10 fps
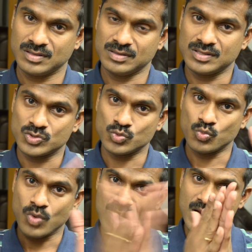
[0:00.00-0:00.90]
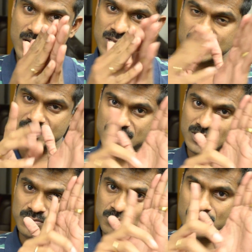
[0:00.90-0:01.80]
This oneness,
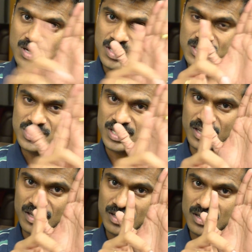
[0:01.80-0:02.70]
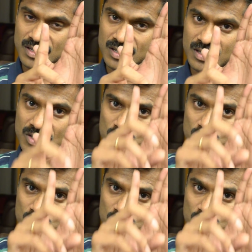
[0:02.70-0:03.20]
this merging is